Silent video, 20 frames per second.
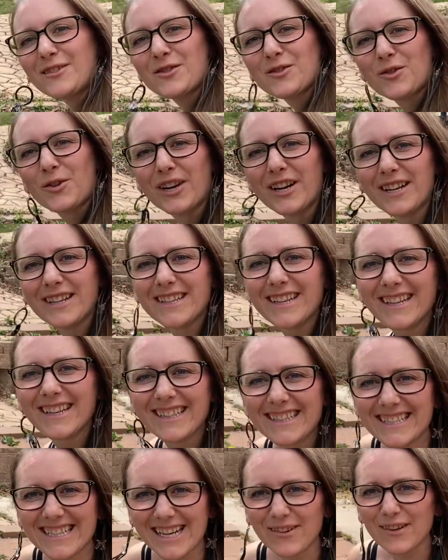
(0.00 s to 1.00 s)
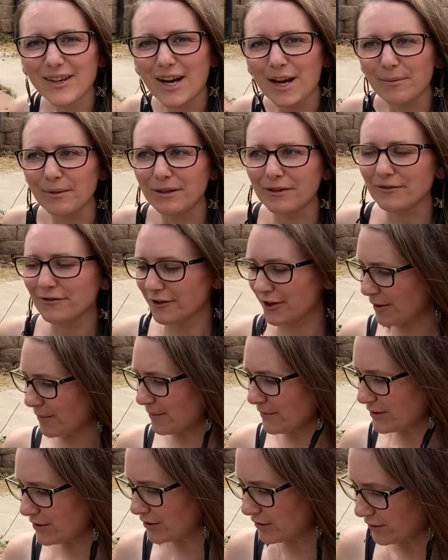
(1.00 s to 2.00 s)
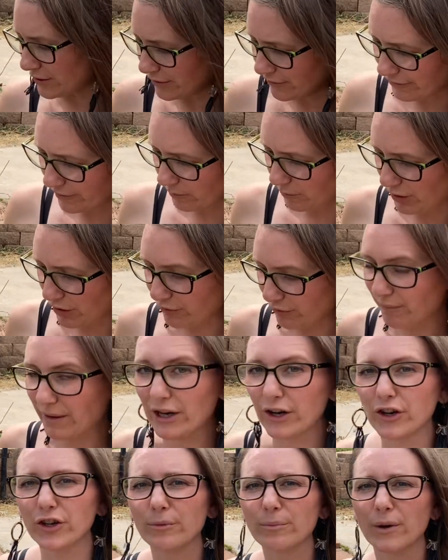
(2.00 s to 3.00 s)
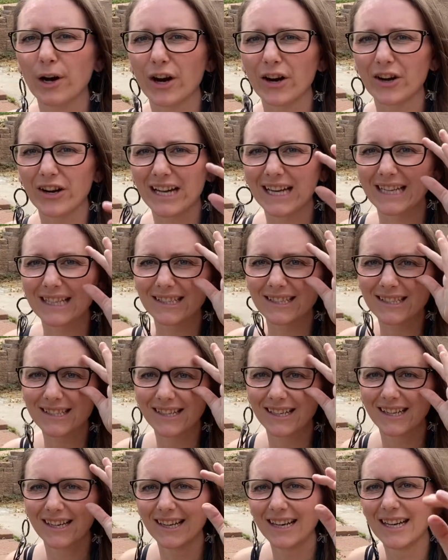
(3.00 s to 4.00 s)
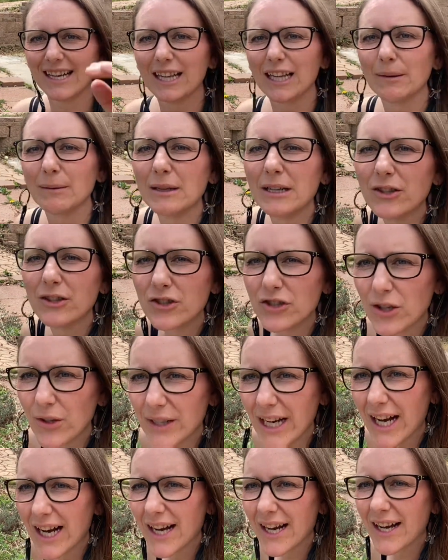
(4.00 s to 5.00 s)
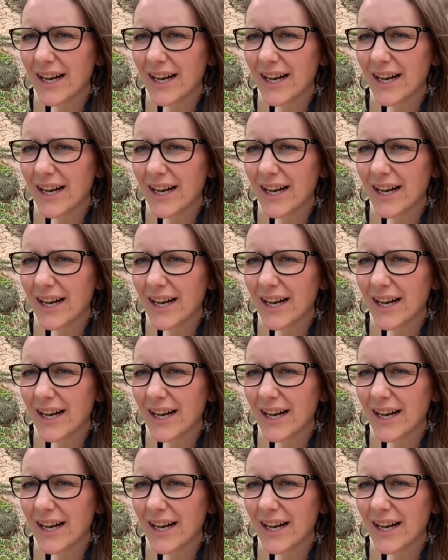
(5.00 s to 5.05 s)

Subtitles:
Short. Today we're coming to you from one of my herb gardens. Let me show ya.